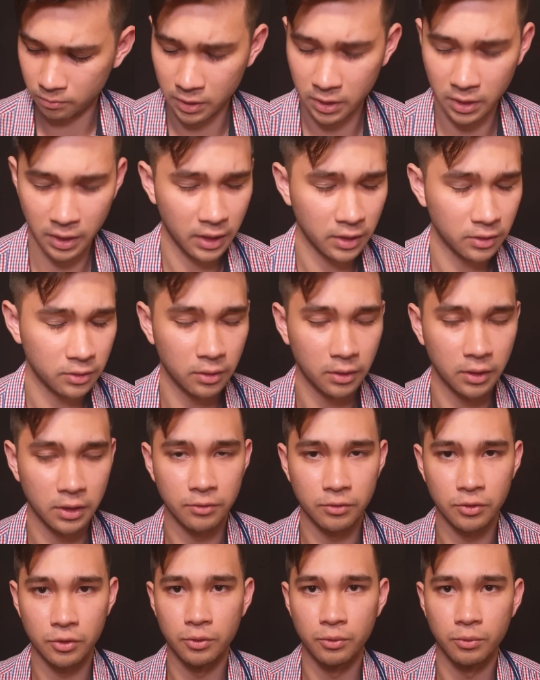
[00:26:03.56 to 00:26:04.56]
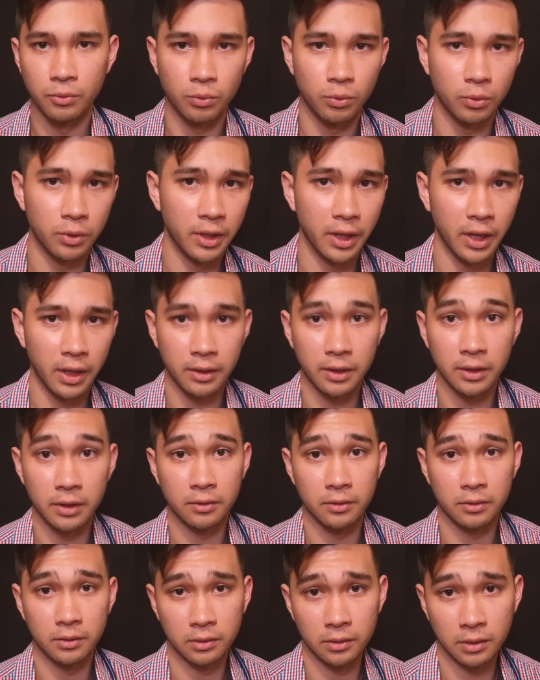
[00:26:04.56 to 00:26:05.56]
I'd hate to leave you without
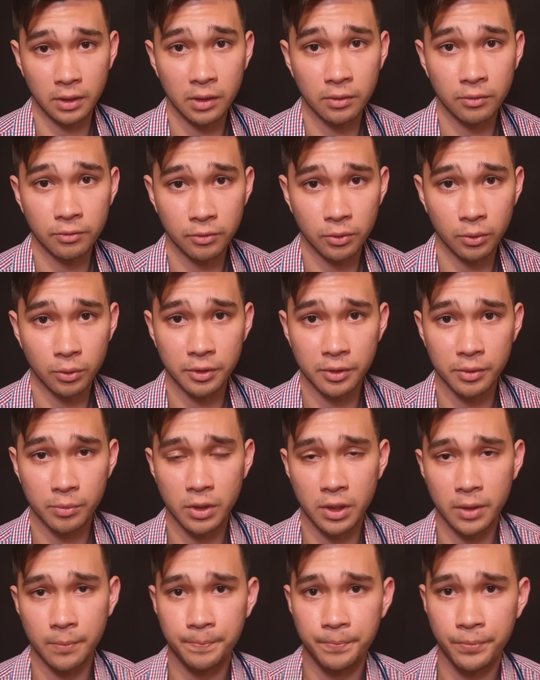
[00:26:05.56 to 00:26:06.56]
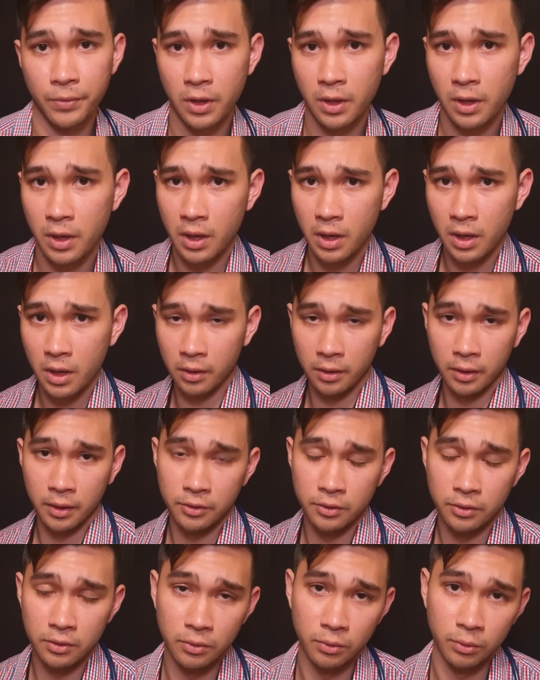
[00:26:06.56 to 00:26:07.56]
anything done for it, but I
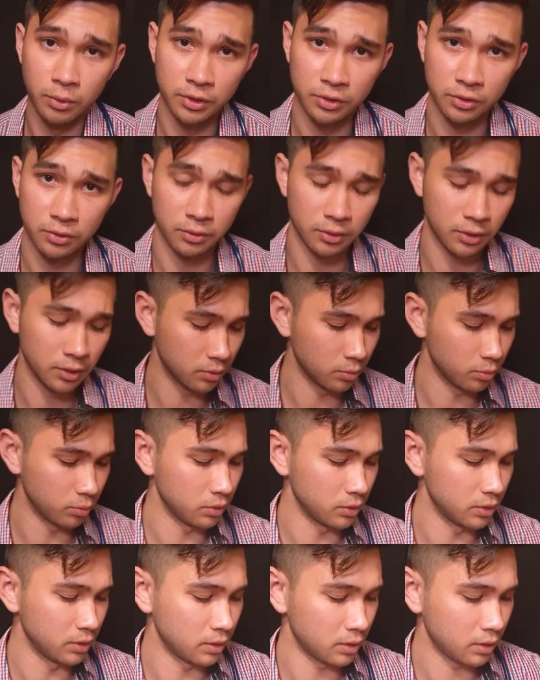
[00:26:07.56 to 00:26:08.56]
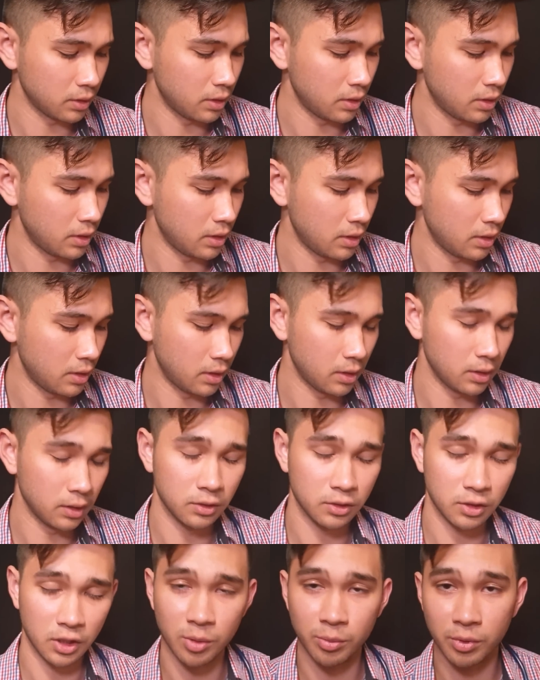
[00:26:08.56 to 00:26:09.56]
did recently complete a
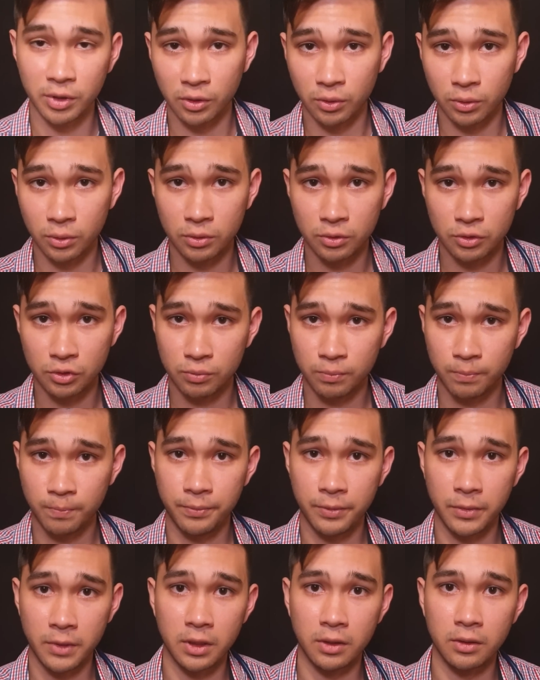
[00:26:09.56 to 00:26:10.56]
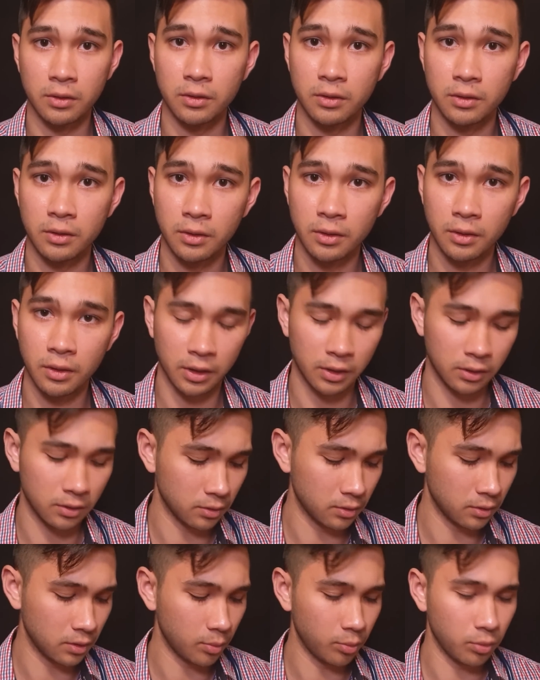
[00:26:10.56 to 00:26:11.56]
taping course, and I
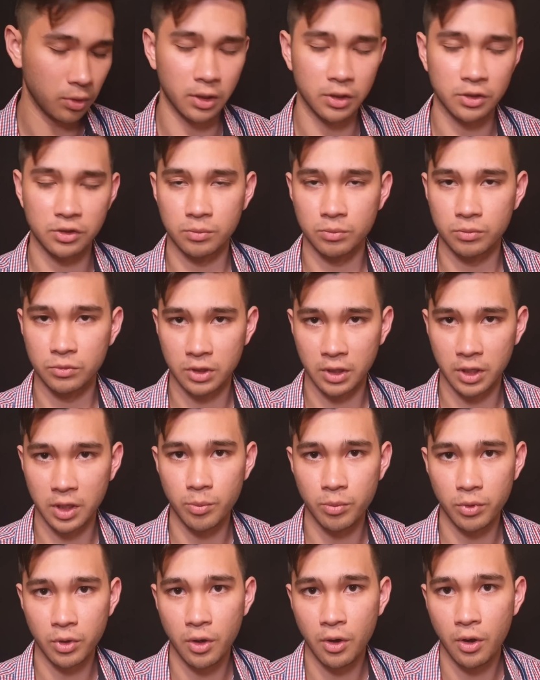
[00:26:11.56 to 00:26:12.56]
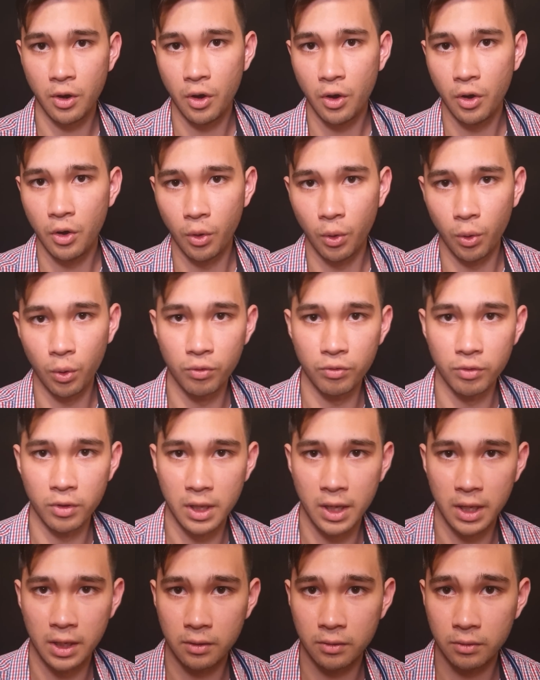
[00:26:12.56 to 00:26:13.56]
can apply some tape over
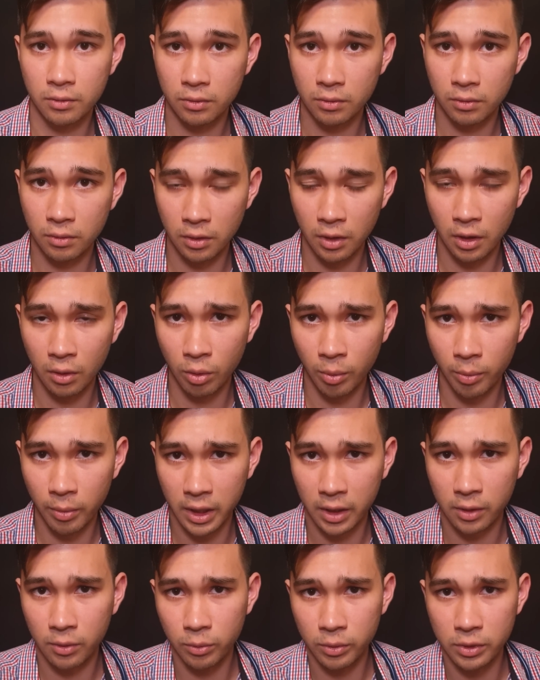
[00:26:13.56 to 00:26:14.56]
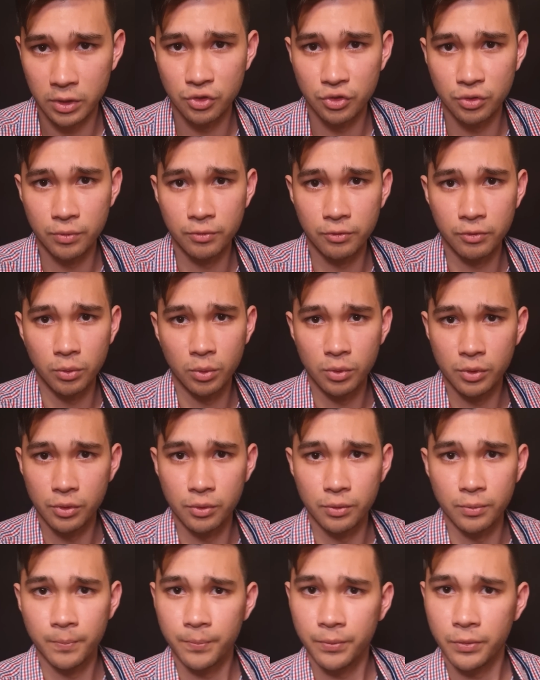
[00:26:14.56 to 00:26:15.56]
that lower back region for
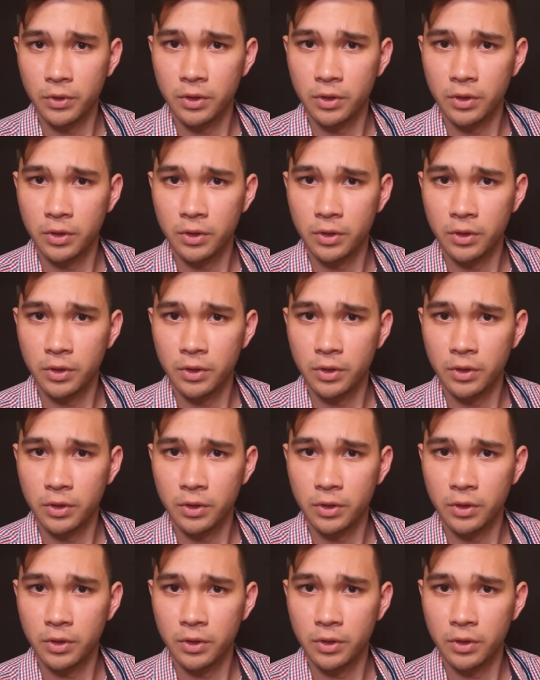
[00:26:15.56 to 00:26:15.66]
you,